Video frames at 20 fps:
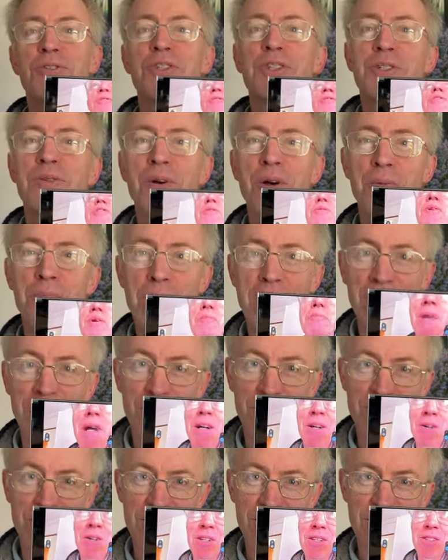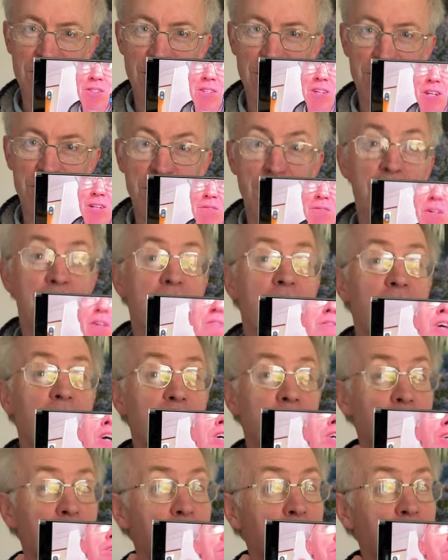the Duo back on itself, giving a
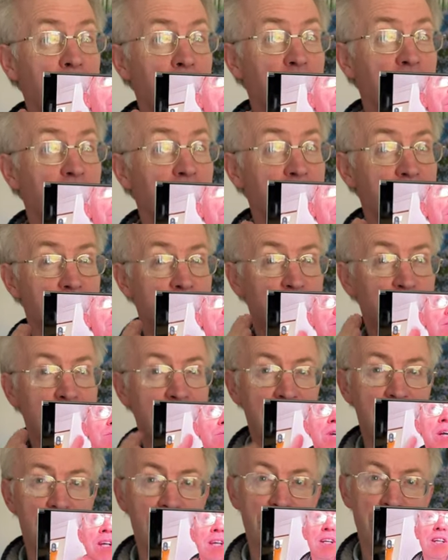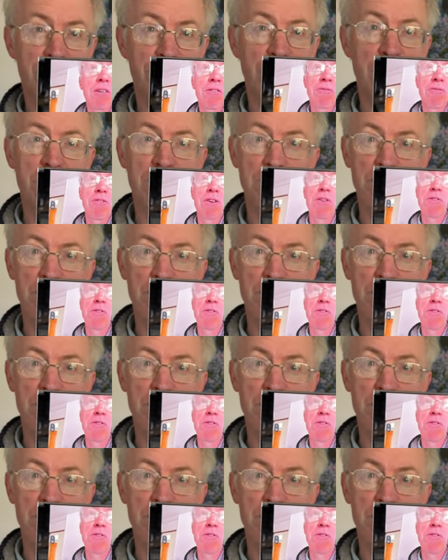good viewfinder and regular phone